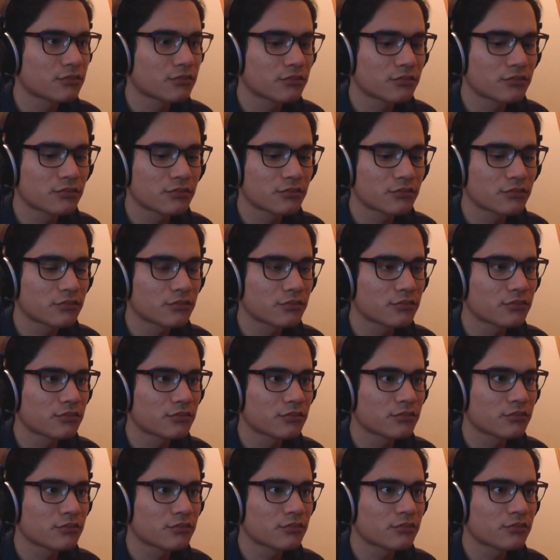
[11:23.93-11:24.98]

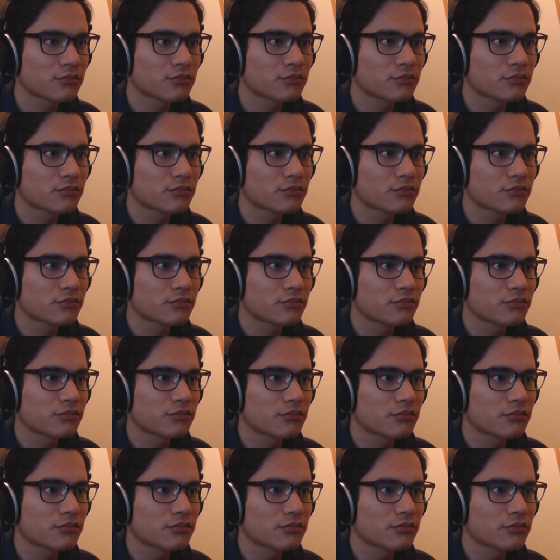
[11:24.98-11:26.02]

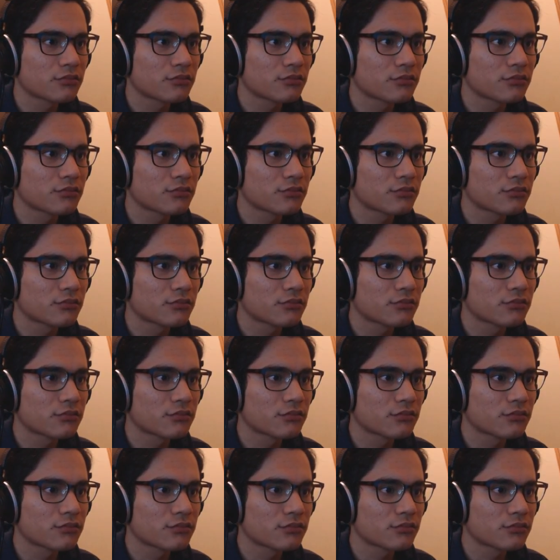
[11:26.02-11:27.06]

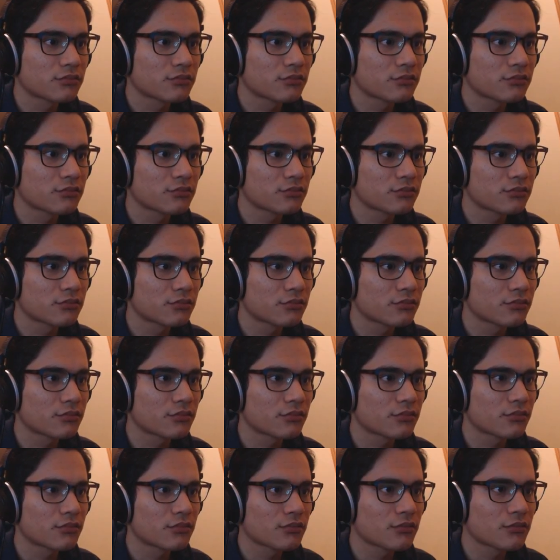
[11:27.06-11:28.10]

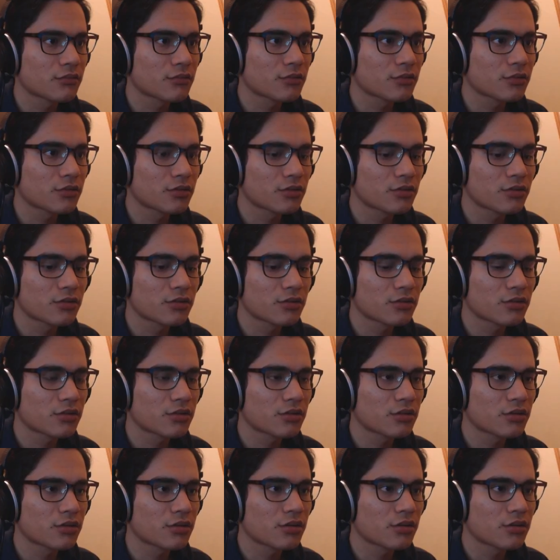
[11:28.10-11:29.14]

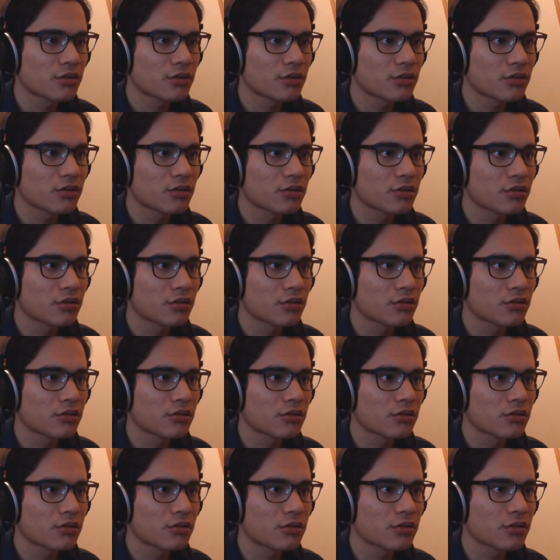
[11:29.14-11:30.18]

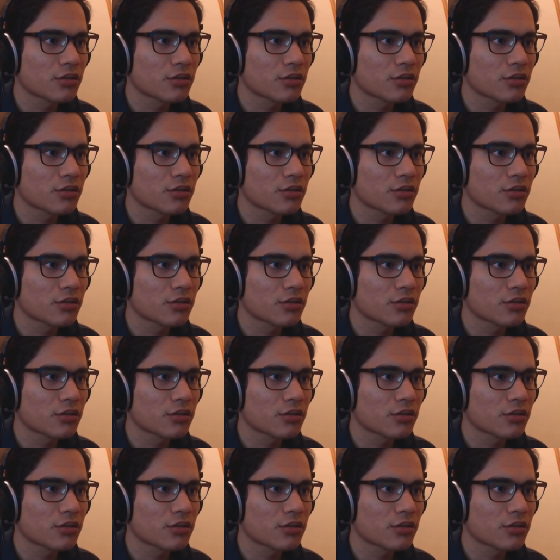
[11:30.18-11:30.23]
Nothing is said.